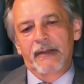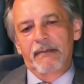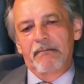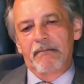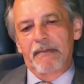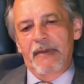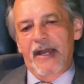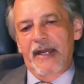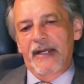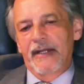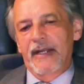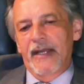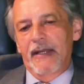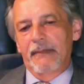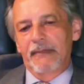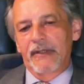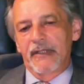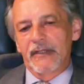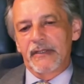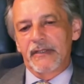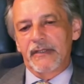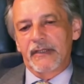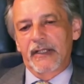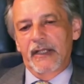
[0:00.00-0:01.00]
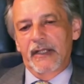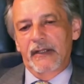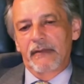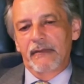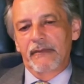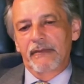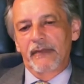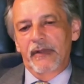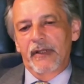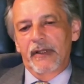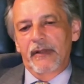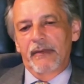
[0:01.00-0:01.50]
bad habits
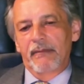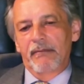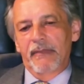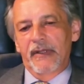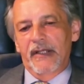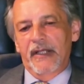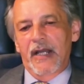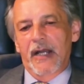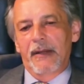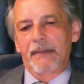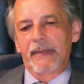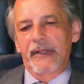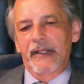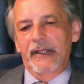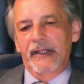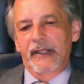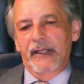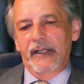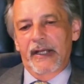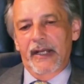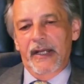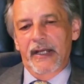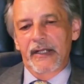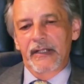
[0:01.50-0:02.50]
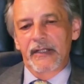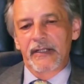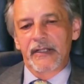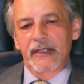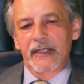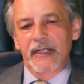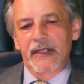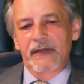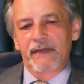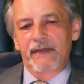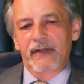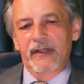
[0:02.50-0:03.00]
can become
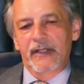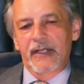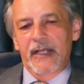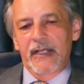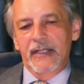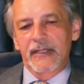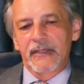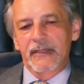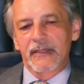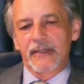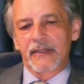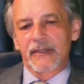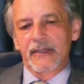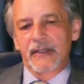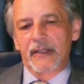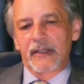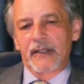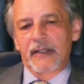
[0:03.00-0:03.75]
ingrained even as